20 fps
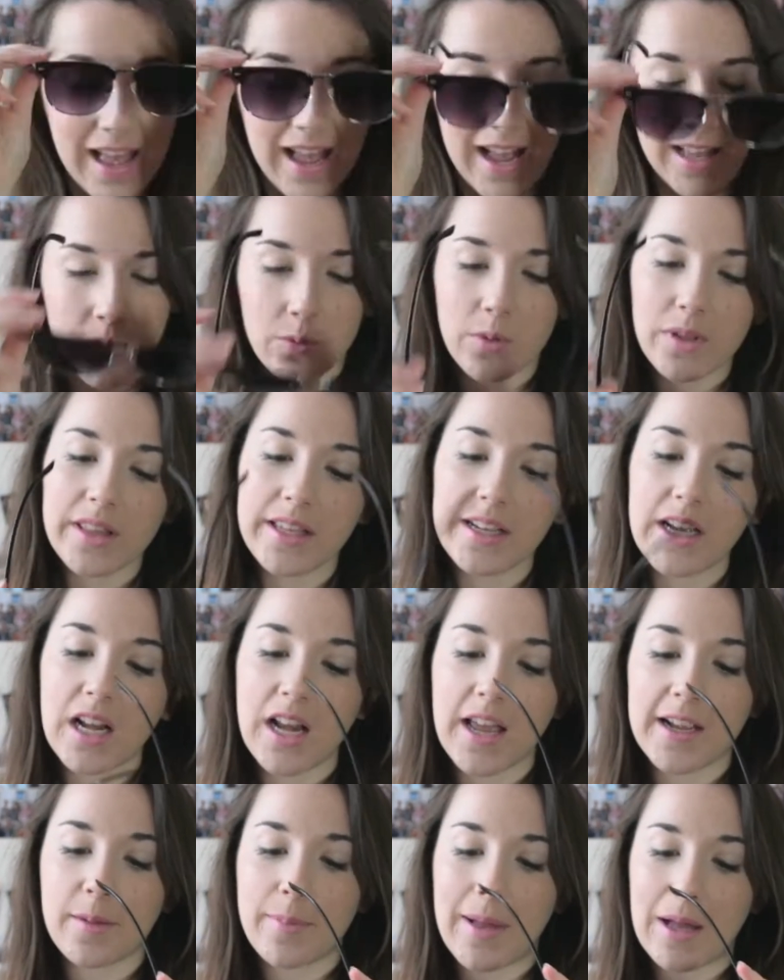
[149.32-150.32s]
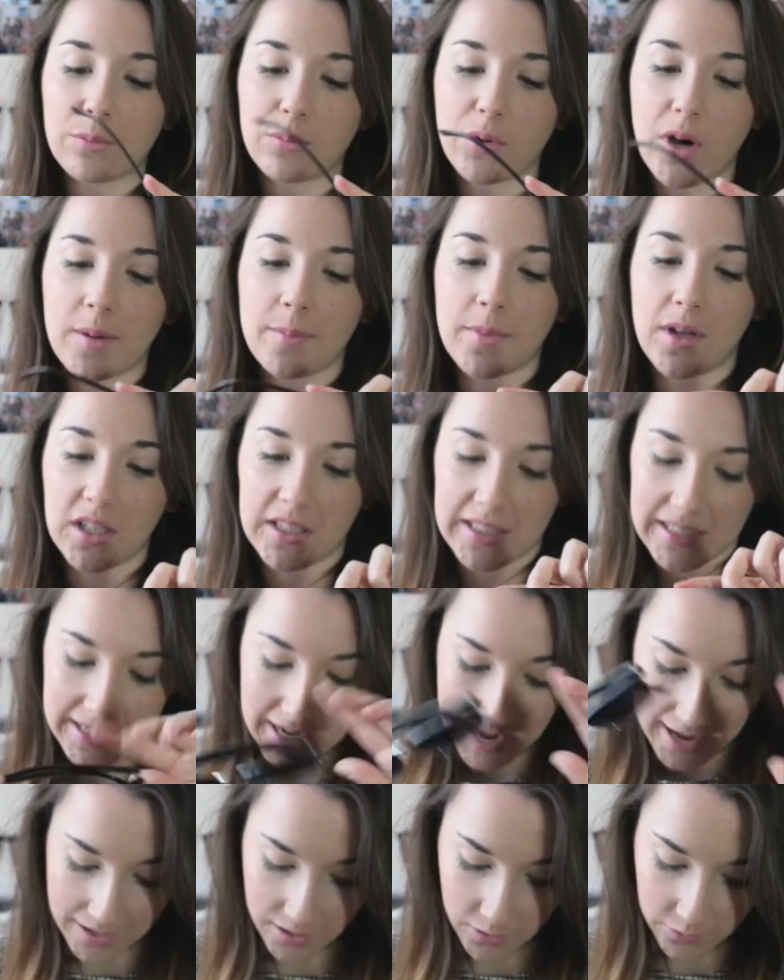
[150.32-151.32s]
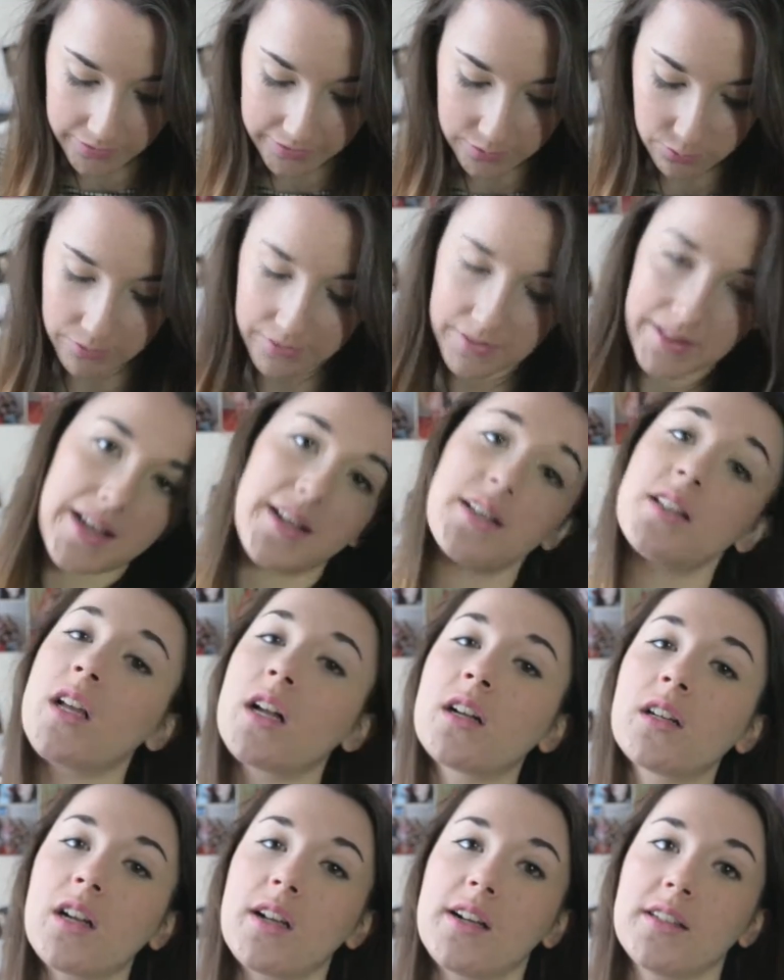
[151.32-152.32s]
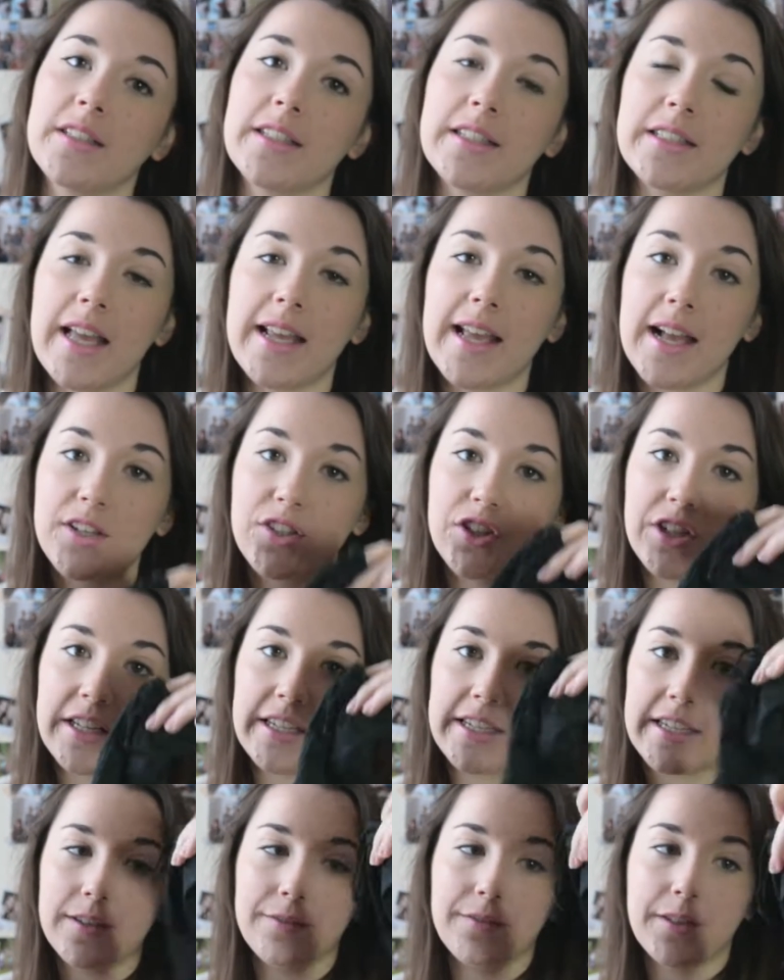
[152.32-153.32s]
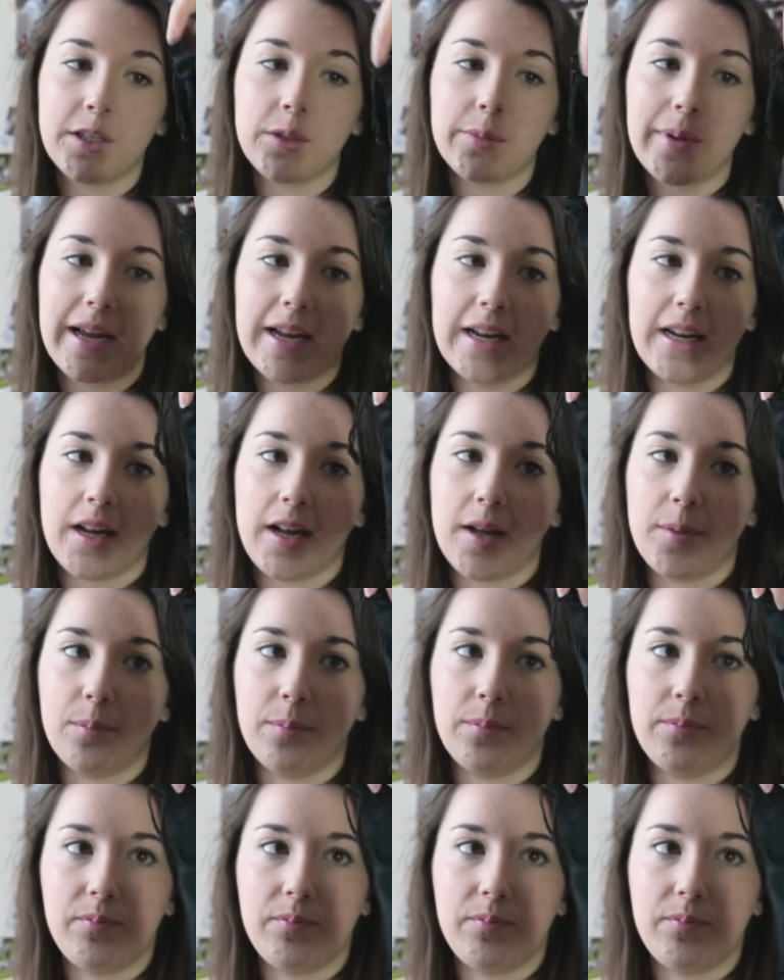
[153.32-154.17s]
And the one thing I like about Primark now is with their sunglasses, they actually give you a